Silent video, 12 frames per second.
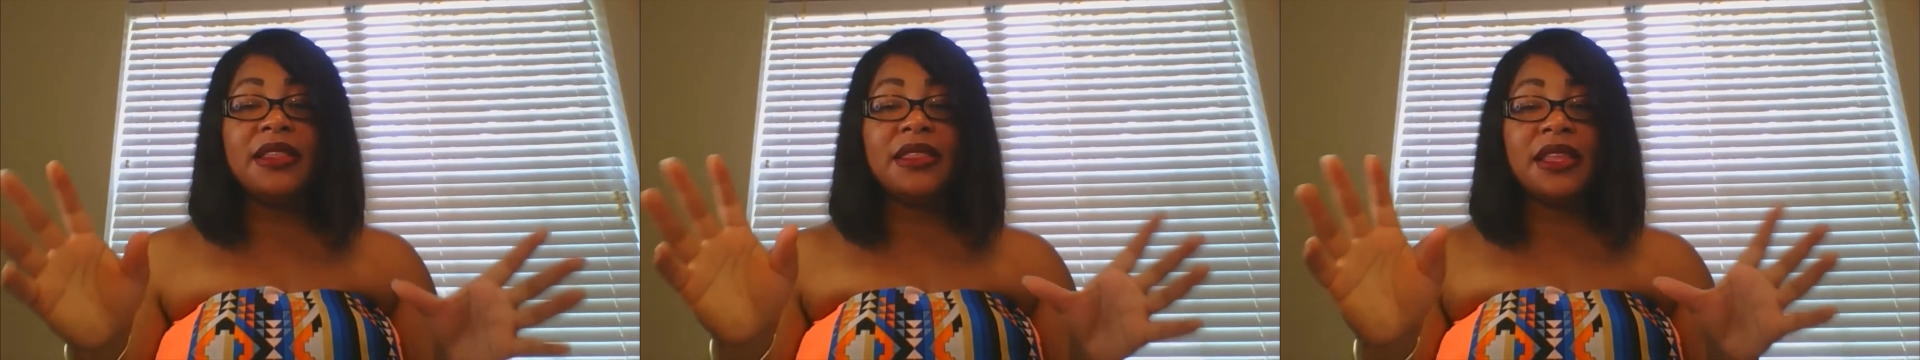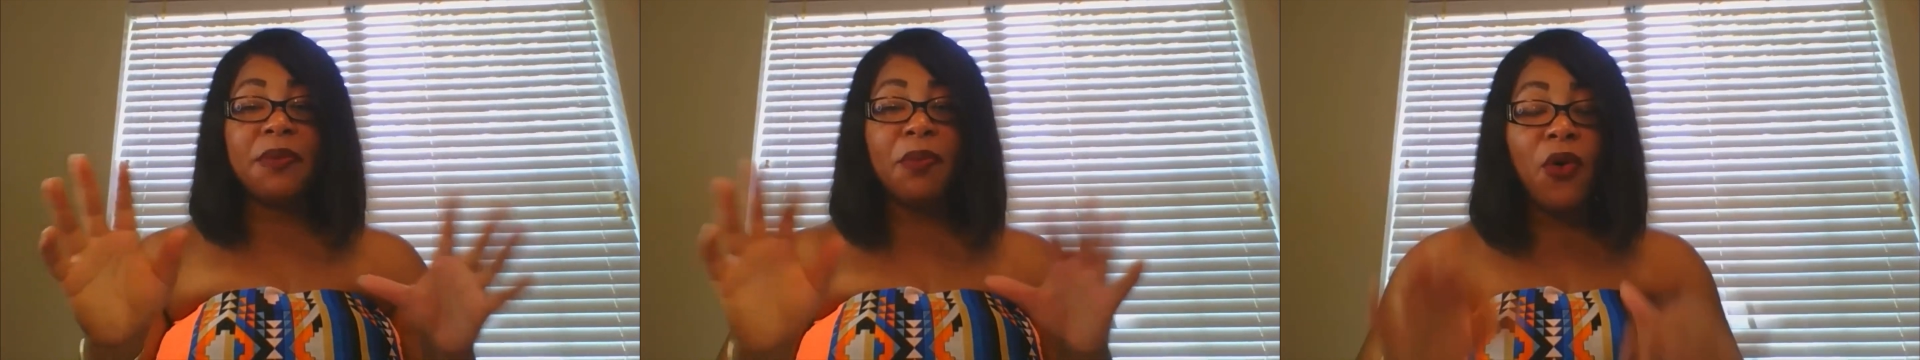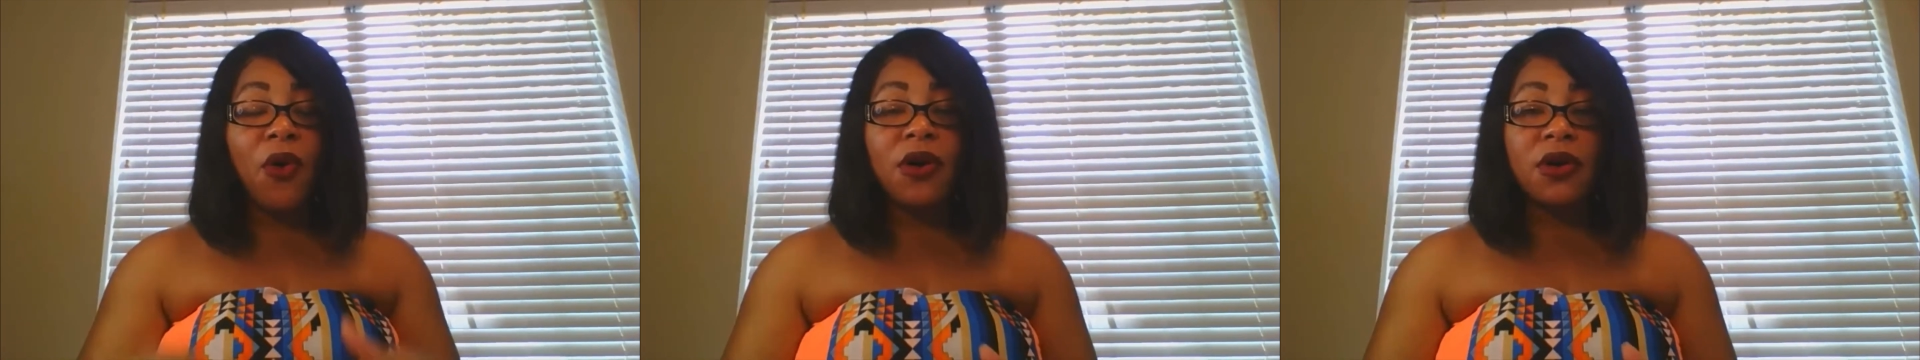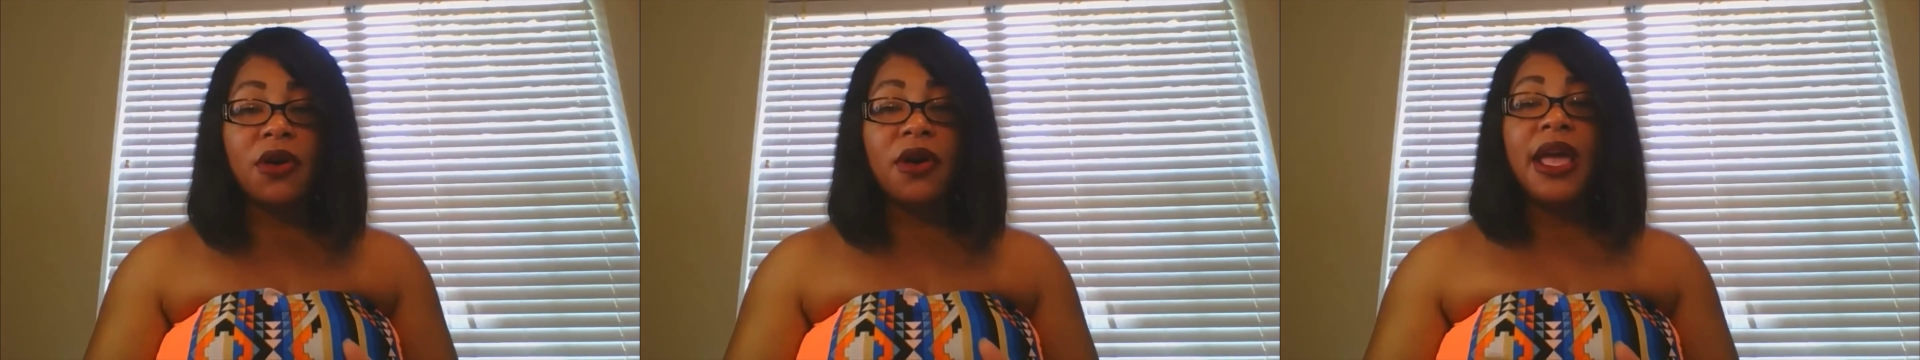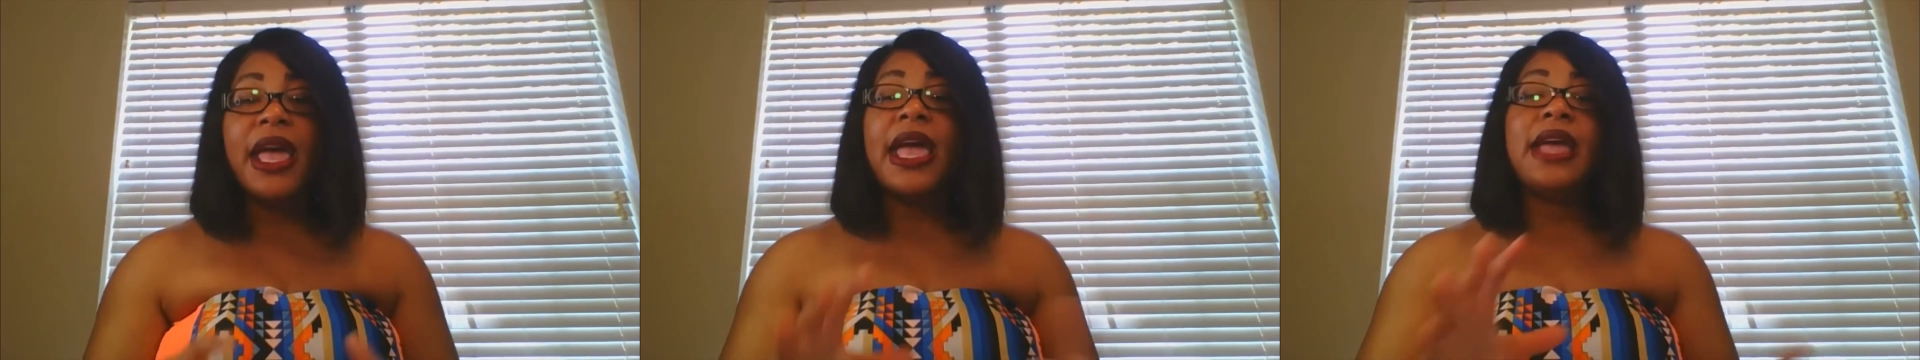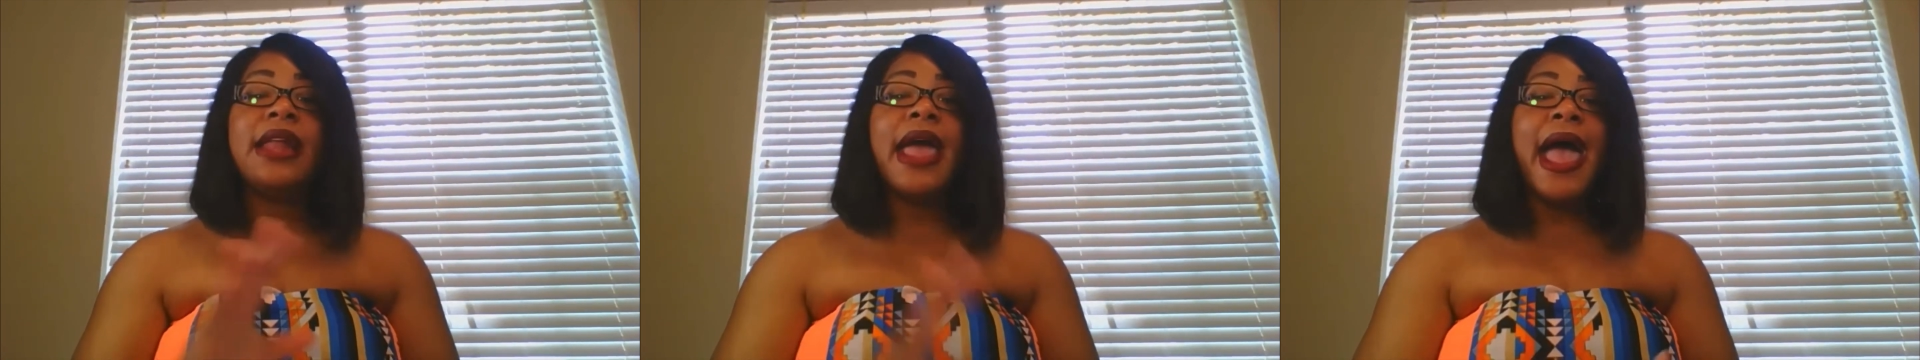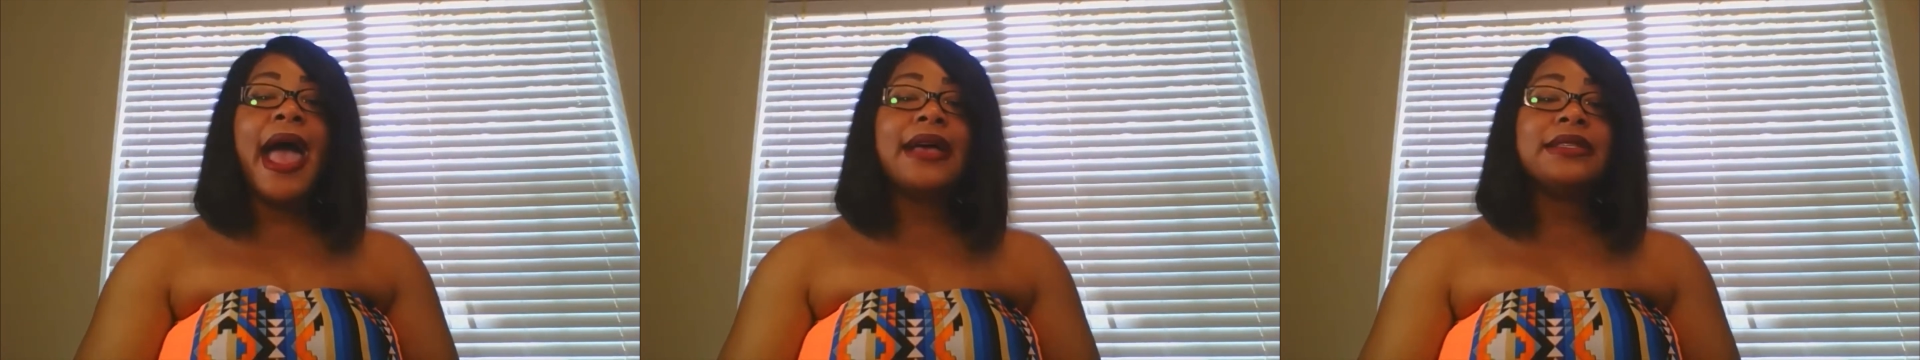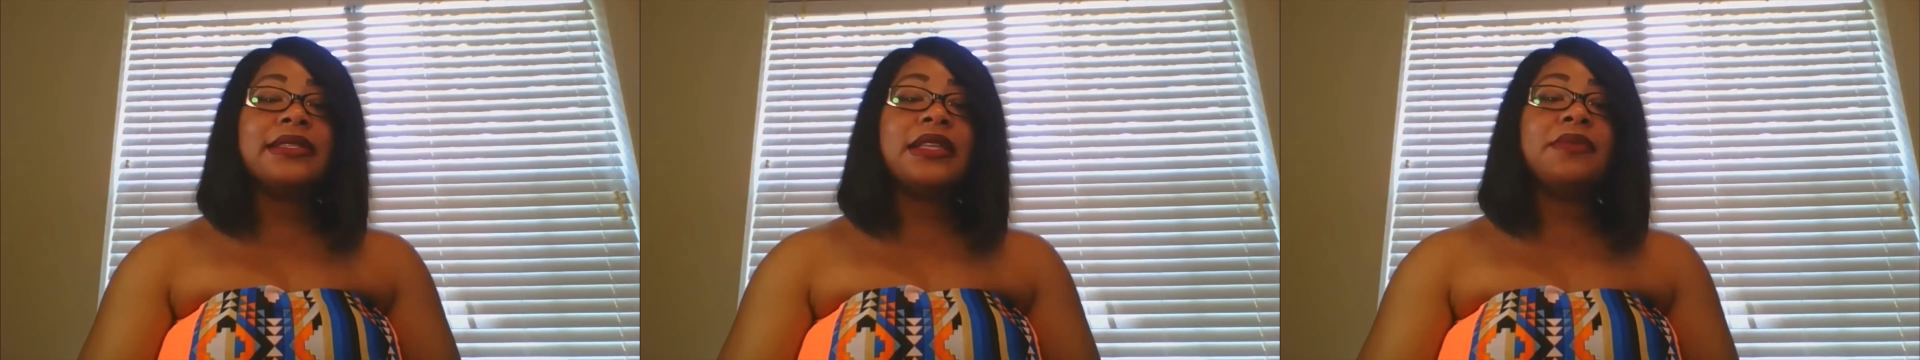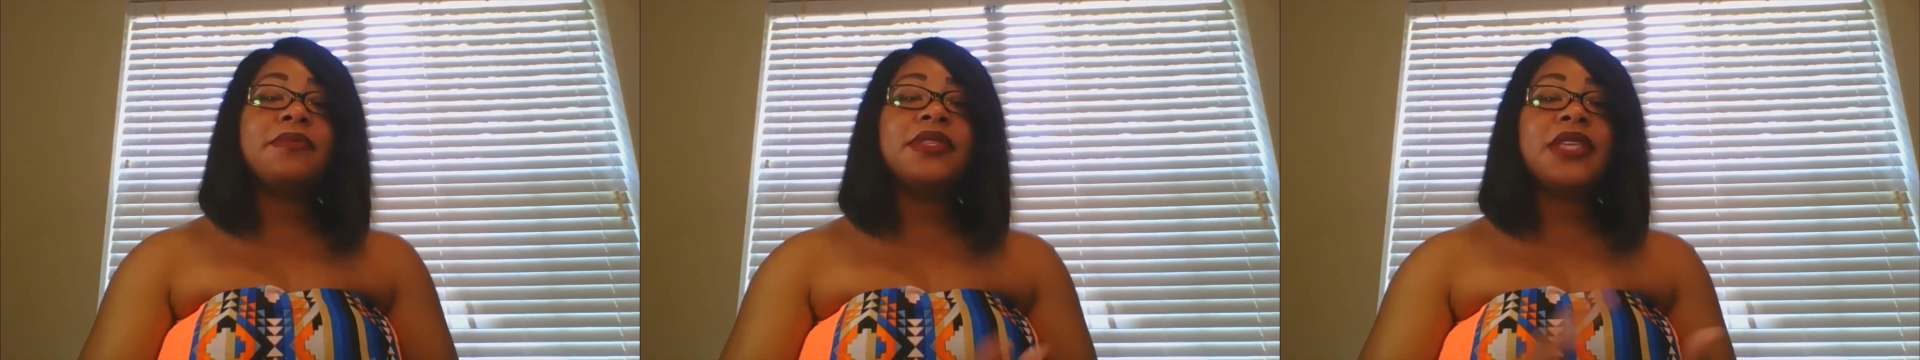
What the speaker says: the portal and ask them,